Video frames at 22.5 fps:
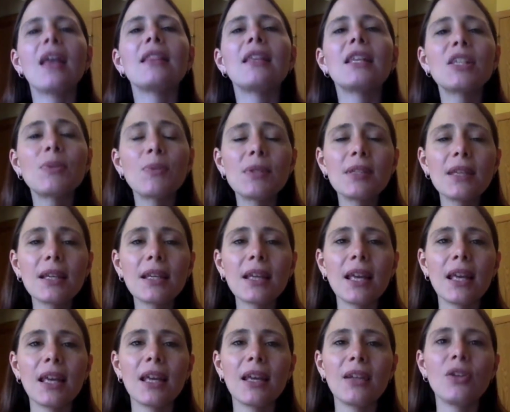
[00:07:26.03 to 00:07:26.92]
This was a
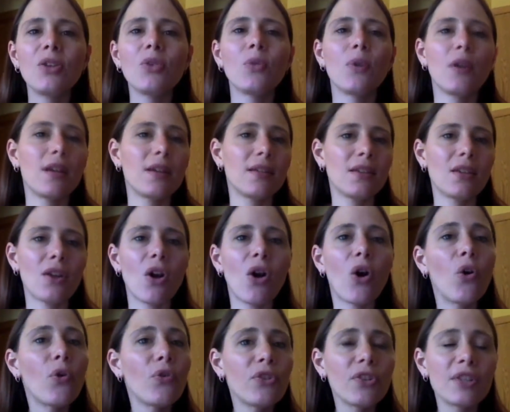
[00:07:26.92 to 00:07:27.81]
kid who was
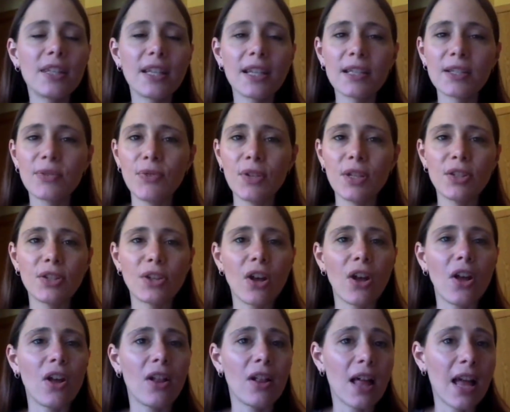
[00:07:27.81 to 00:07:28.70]
over 6 feet
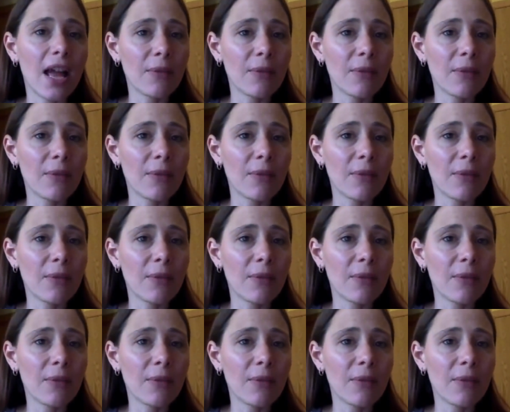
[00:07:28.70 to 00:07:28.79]
tall.